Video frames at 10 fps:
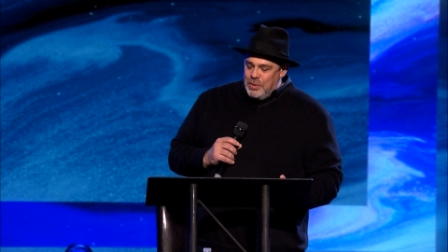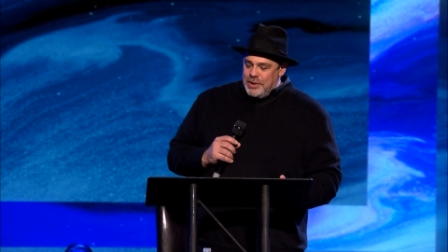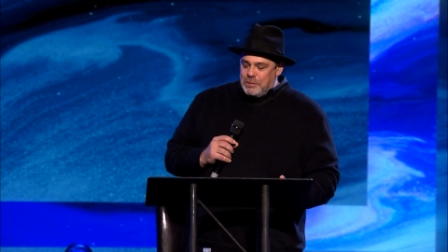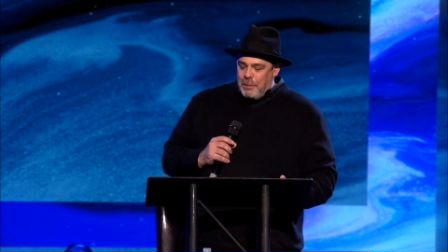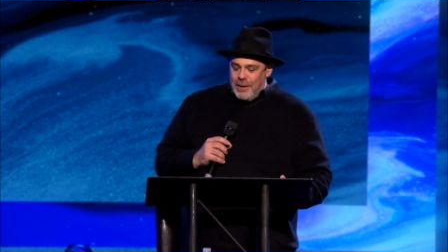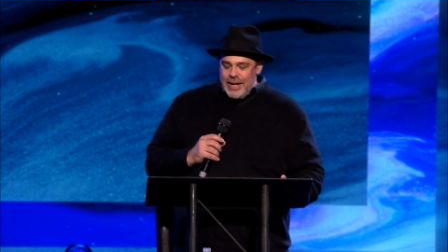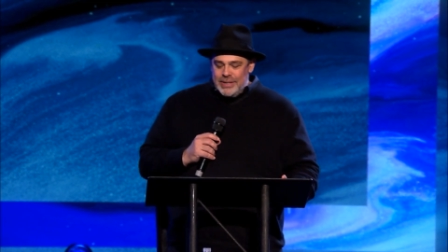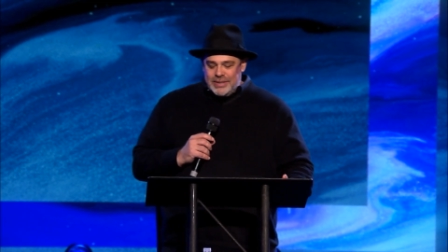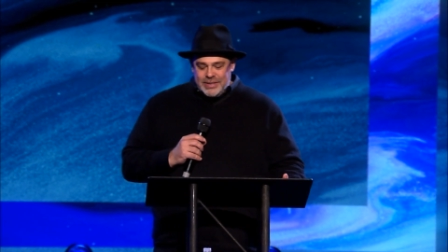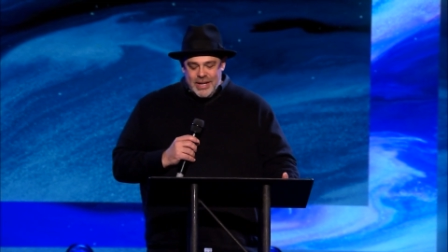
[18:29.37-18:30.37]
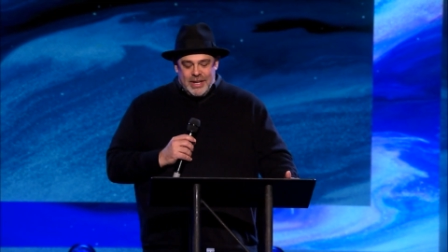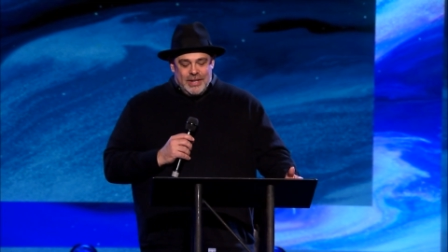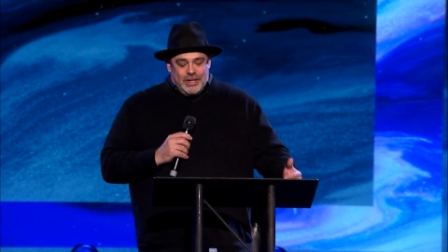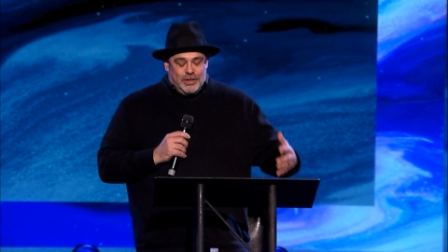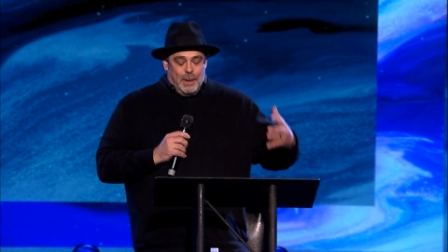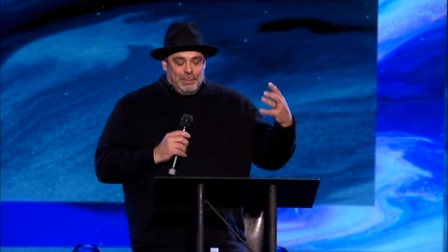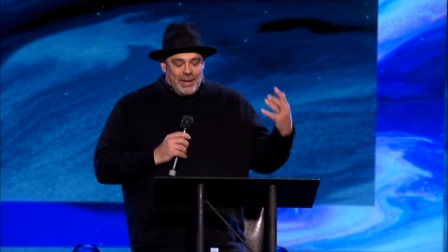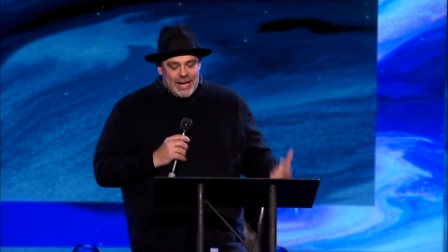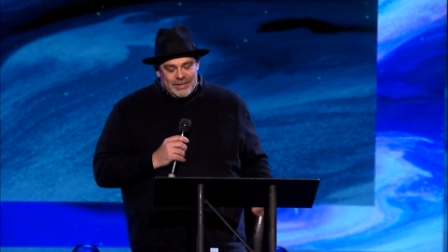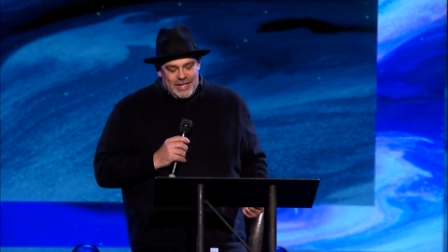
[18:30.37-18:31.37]
to experience the
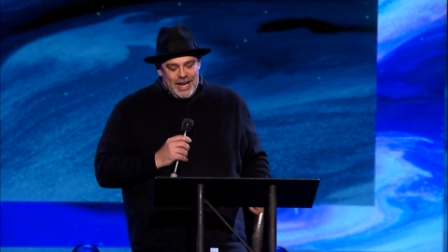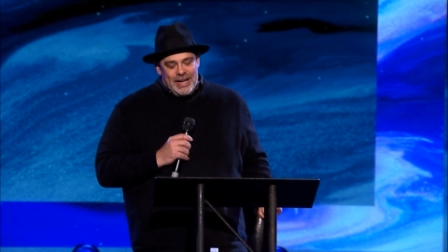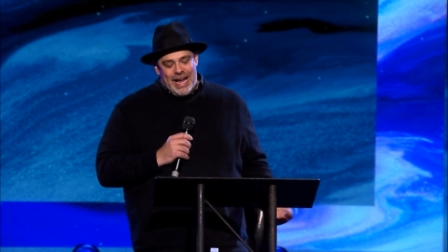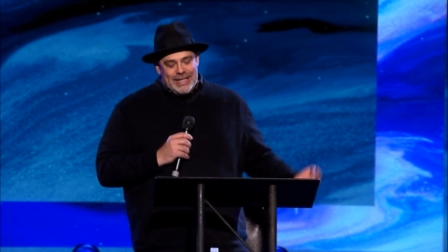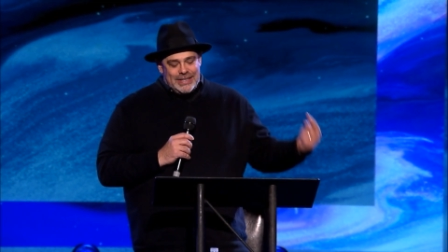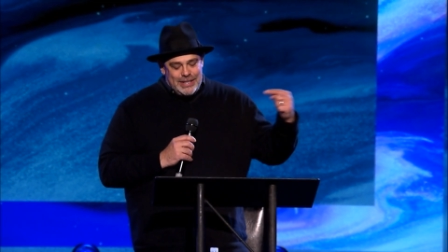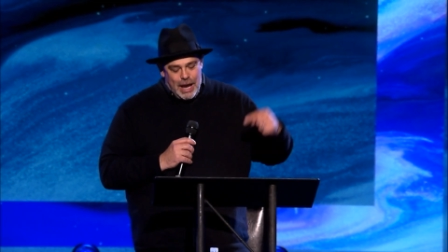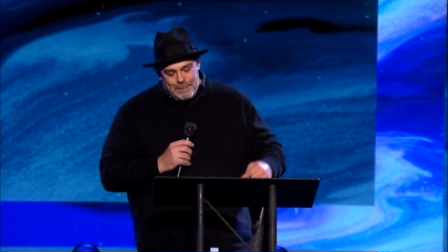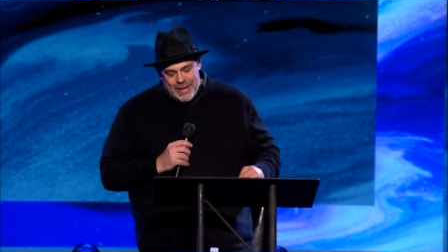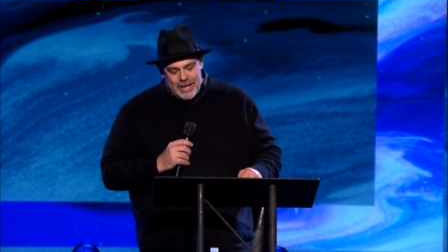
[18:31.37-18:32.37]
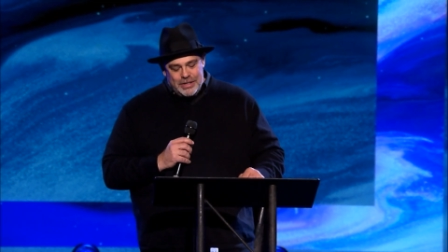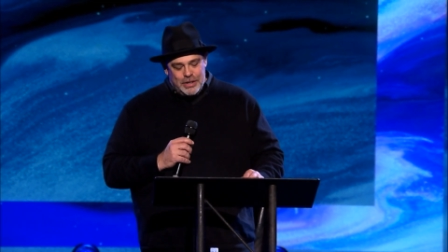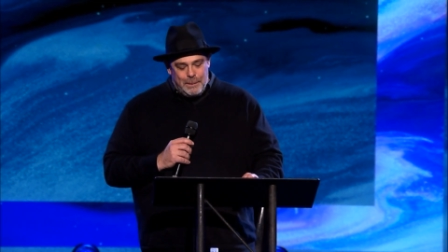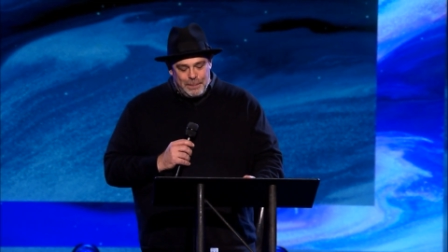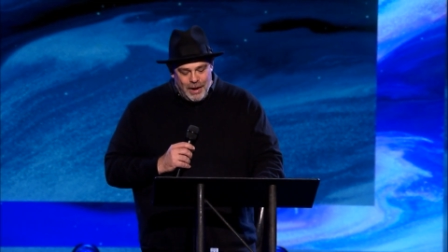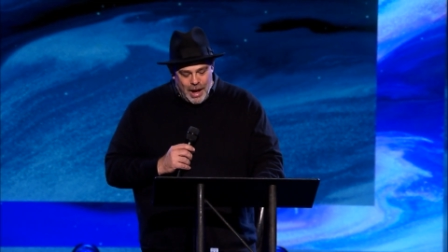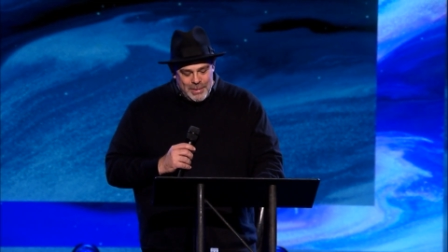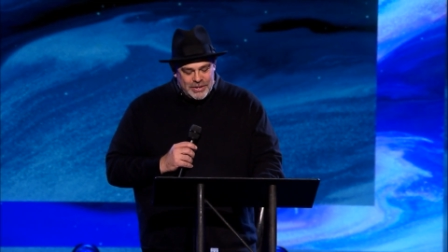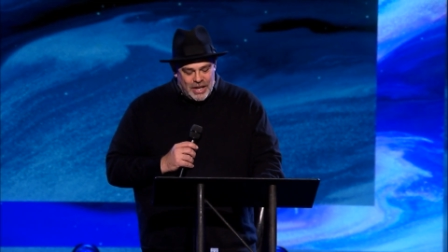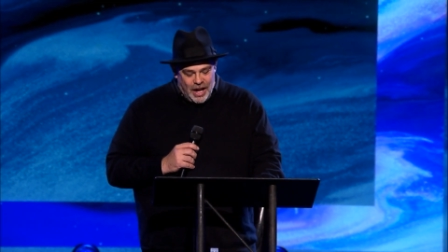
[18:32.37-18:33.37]
blessing and step into the
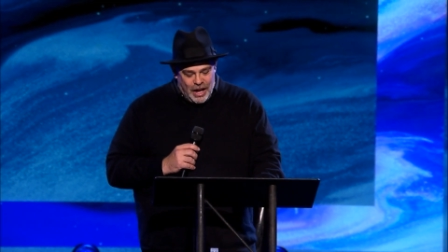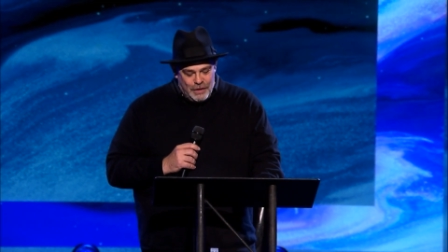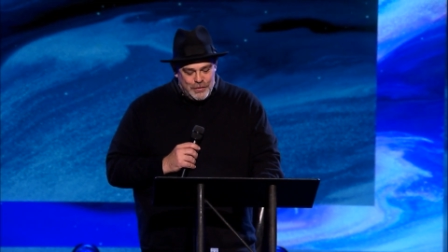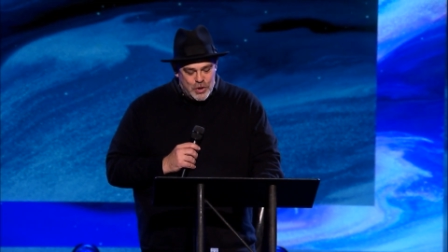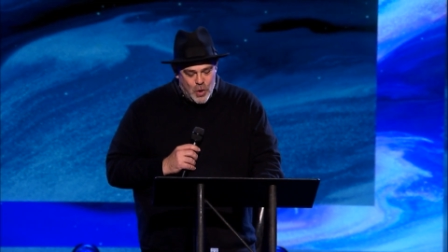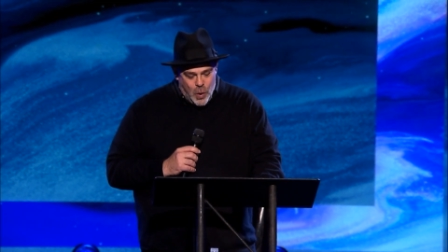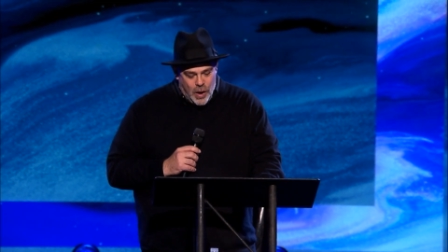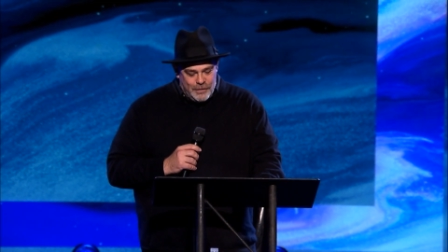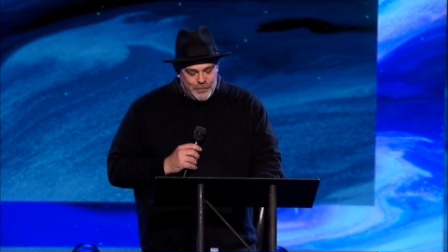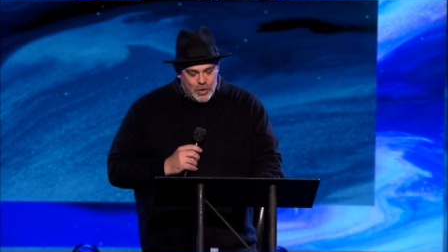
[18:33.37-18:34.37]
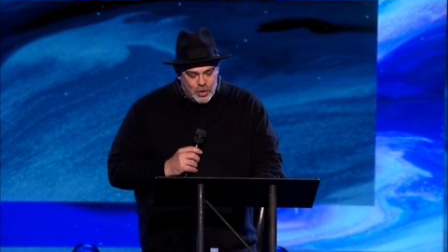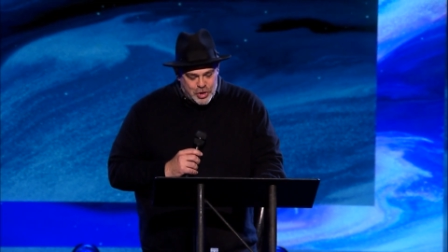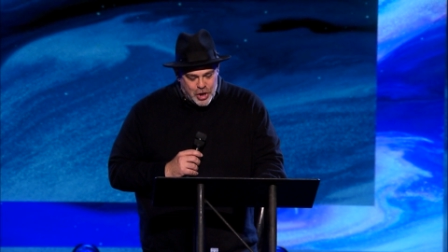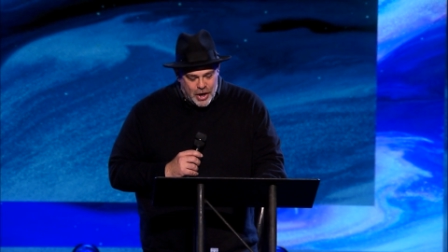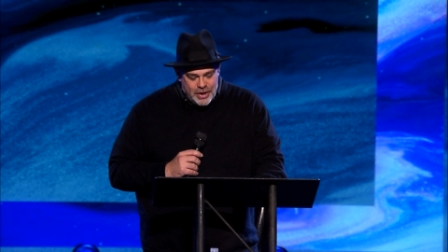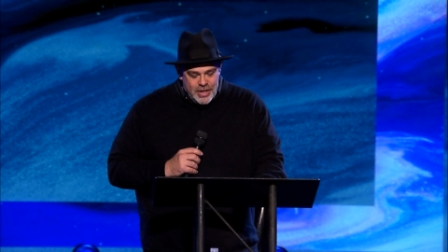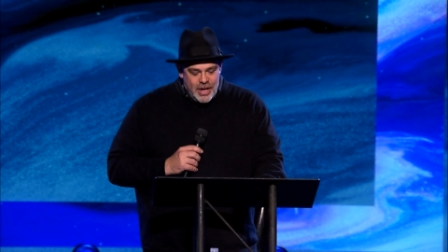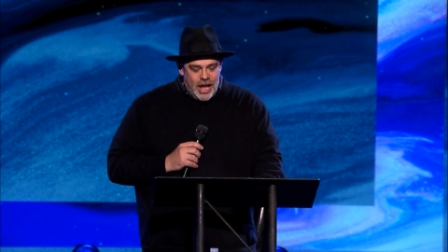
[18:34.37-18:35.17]
promise of your future.